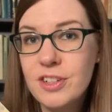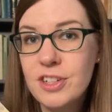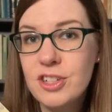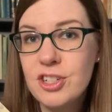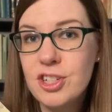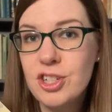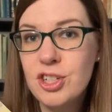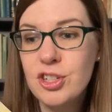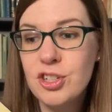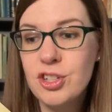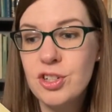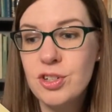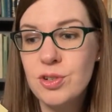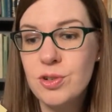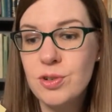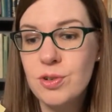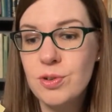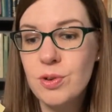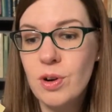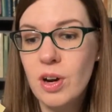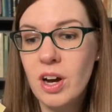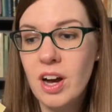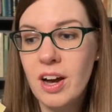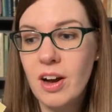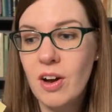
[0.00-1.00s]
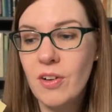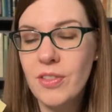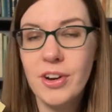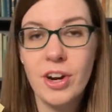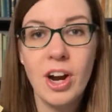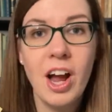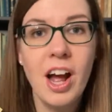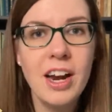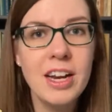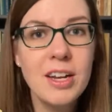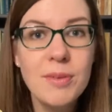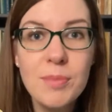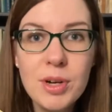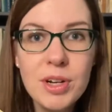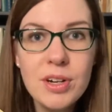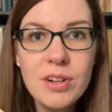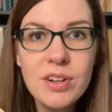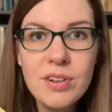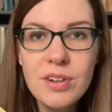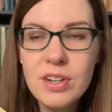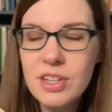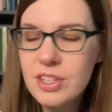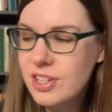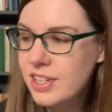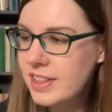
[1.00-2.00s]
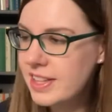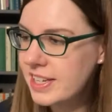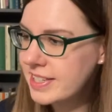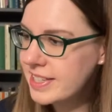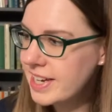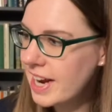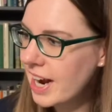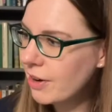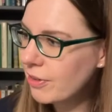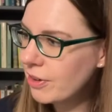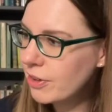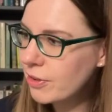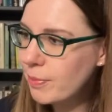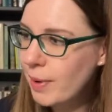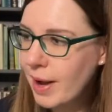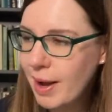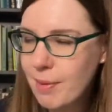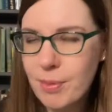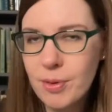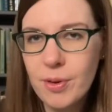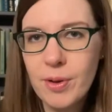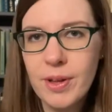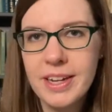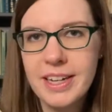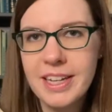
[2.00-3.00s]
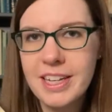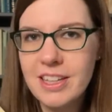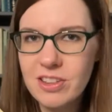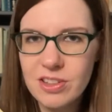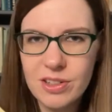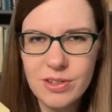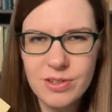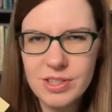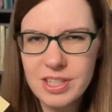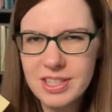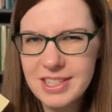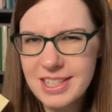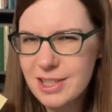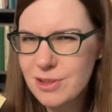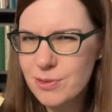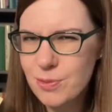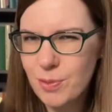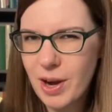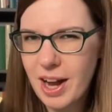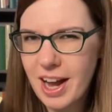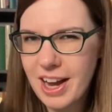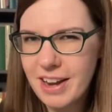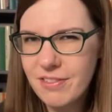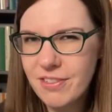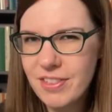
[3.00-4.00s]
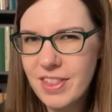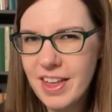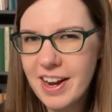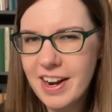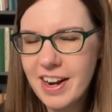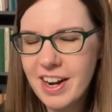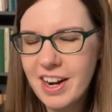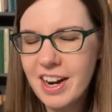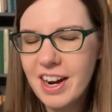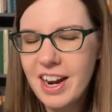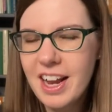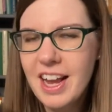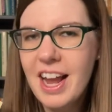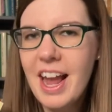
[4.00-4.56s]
to on their honeymoon to this Tower of Babel, and he loses his wife there,